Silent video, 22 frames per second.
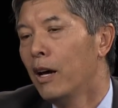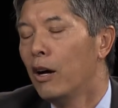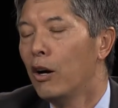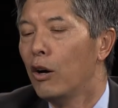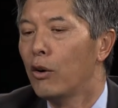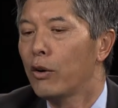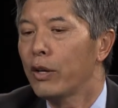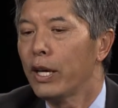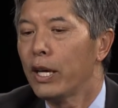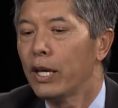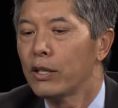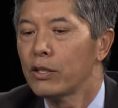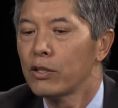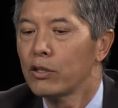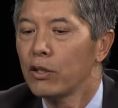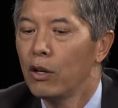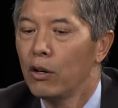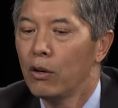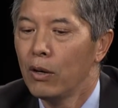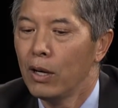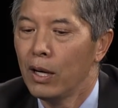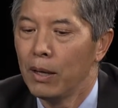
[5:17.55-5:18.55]
Okay,
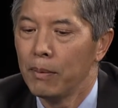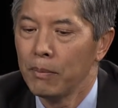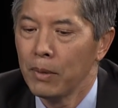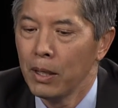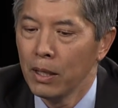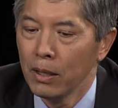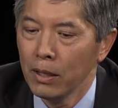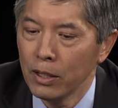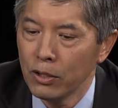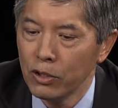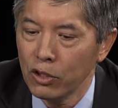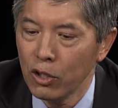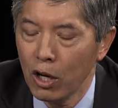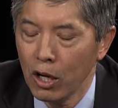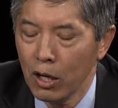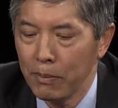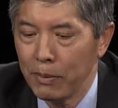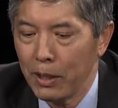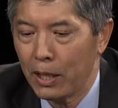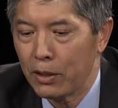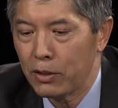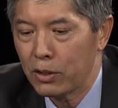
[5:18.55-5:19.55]
so um, let's
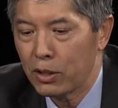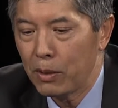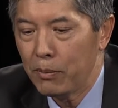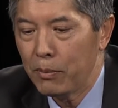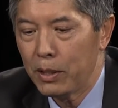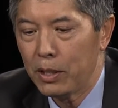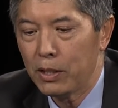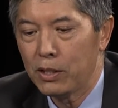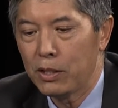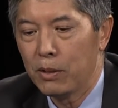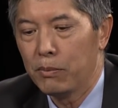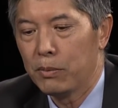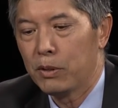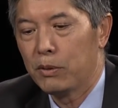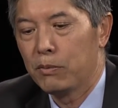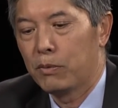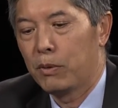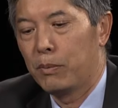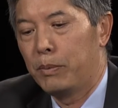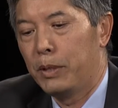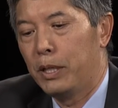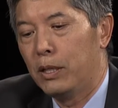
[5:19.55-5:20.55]
talk about some of the
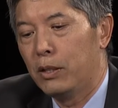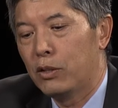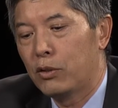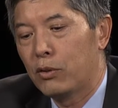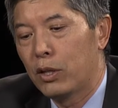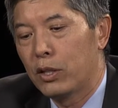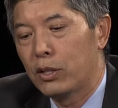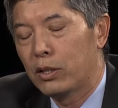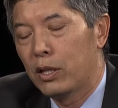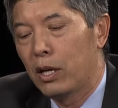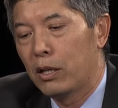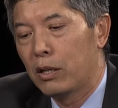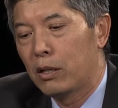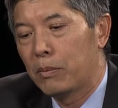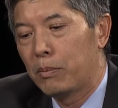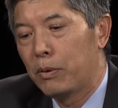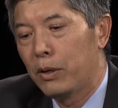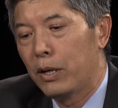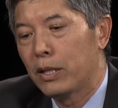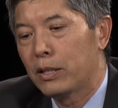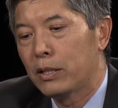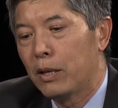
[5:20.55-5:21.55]
symptoms of being stressed out and
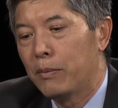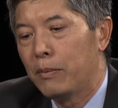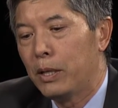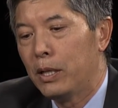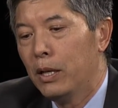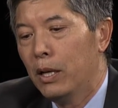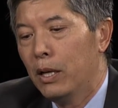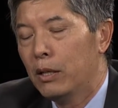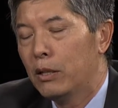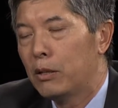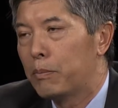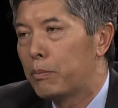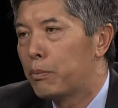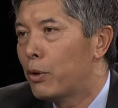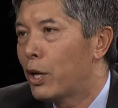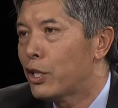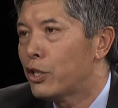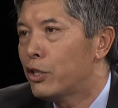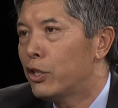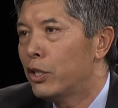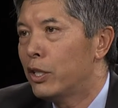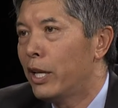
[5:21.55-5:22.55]
depressed. I mean,
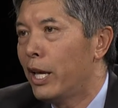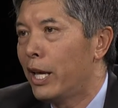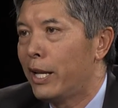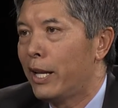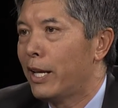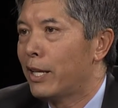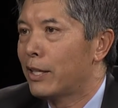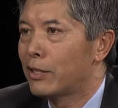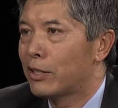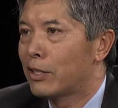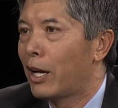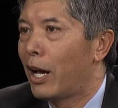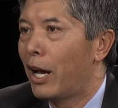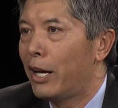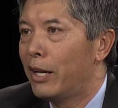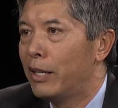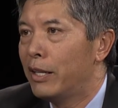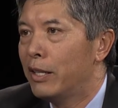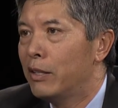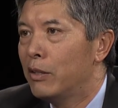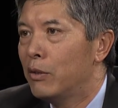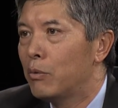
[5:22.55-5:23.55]
depression and
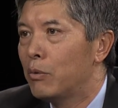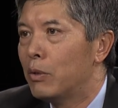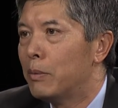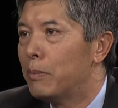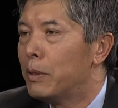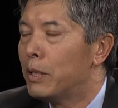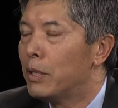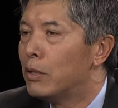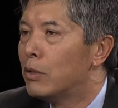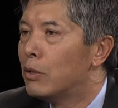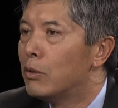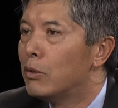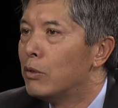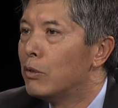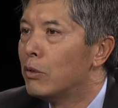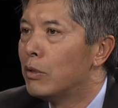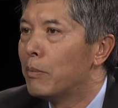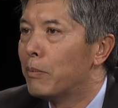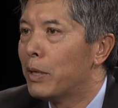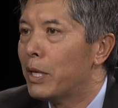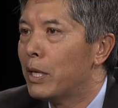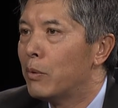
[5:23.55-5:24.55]
anxiety would be two
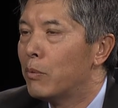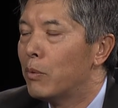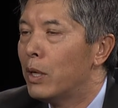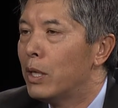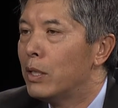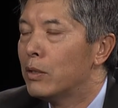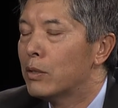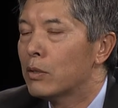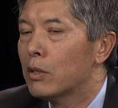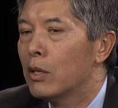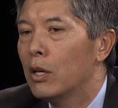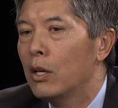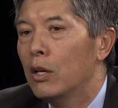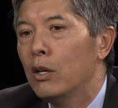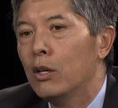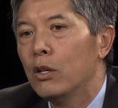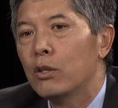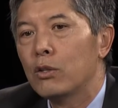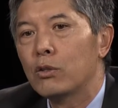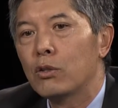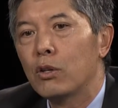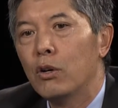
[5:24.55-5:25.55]
of the main ones.
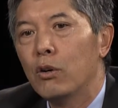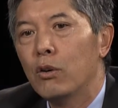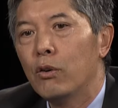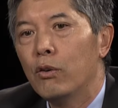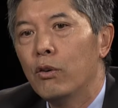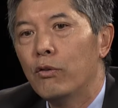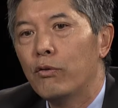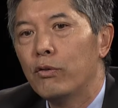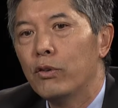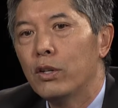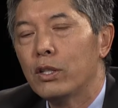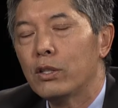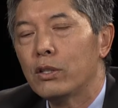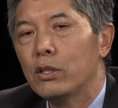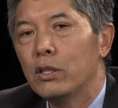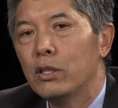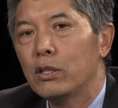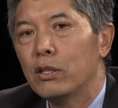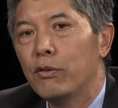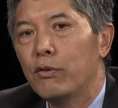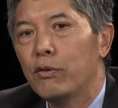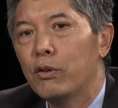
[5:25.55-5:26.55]
So, for
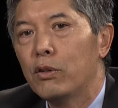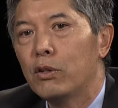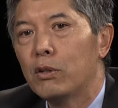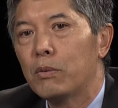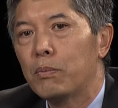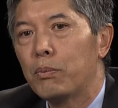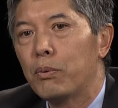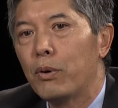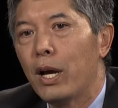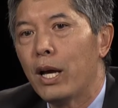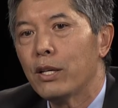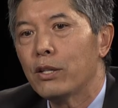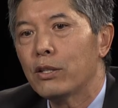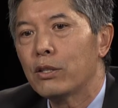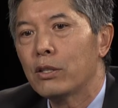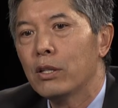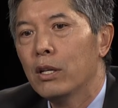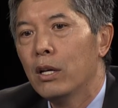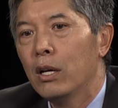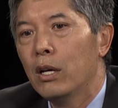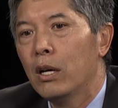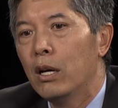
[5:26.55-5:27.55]
instance, if you're
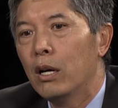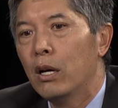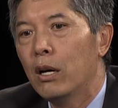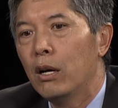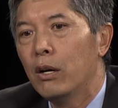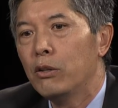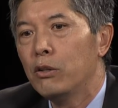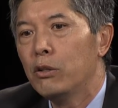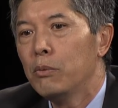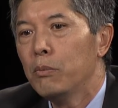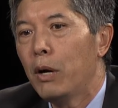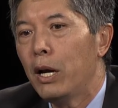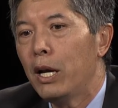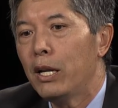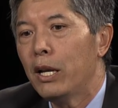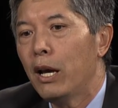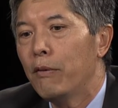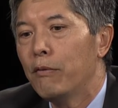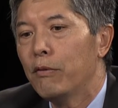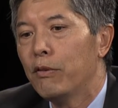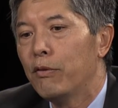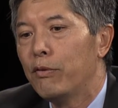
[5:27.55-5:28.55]
depressed, uh, you might
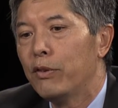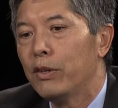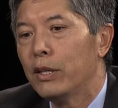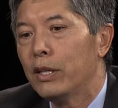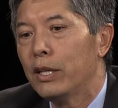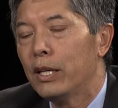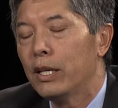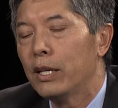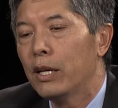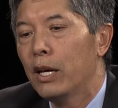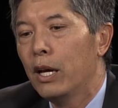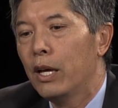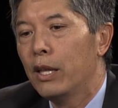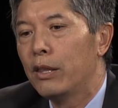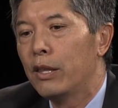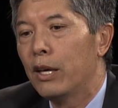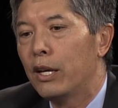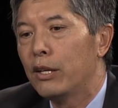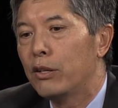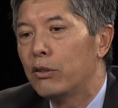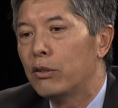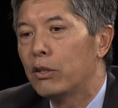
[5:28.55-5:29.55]
have the feeling
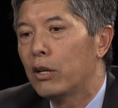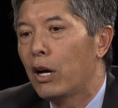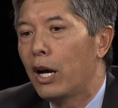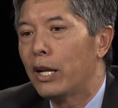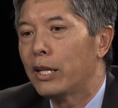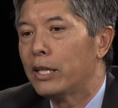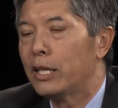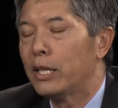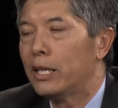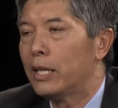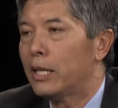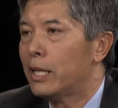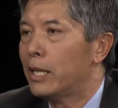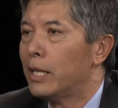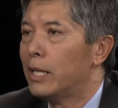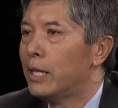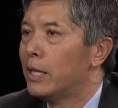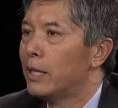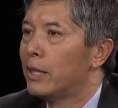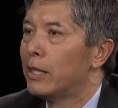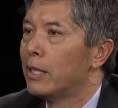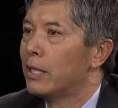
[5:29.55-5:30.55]
that you're not getting
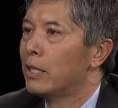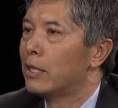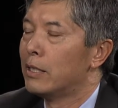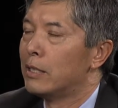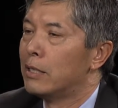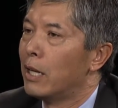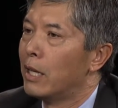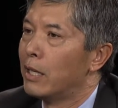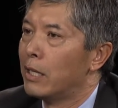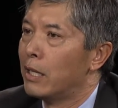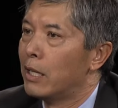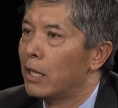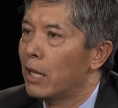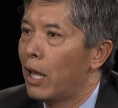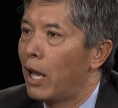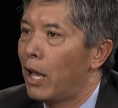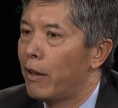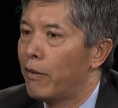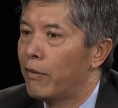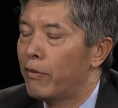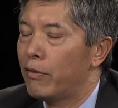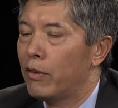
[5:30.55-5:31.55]
anything done in
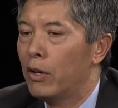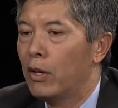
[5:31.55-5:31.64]
life.